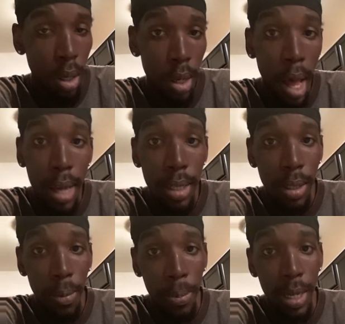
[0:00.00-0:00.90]
Yah is
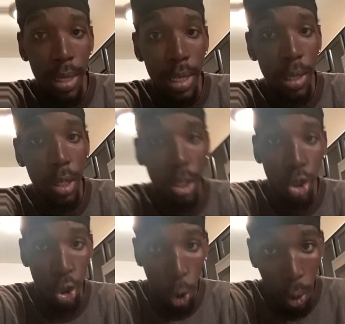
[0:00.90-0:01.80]
the peace. He's the
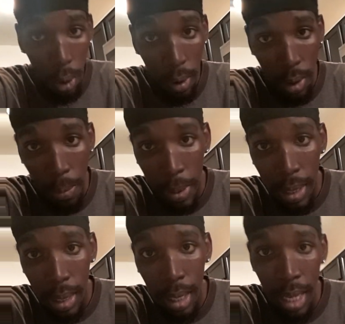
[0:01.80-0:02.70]
controller of the
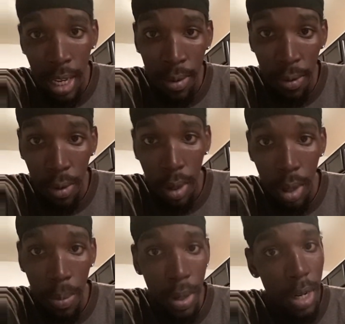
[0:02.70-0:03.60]
peace and the evil,
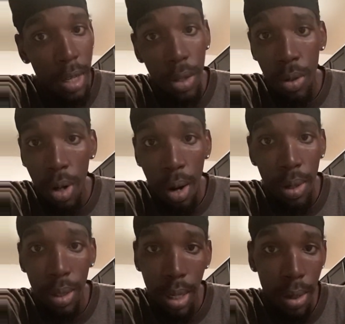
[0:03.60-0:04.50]
but there's no
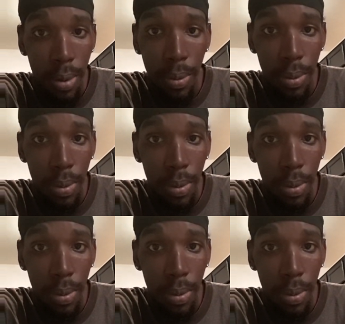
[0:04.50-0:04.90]
darkness in Him.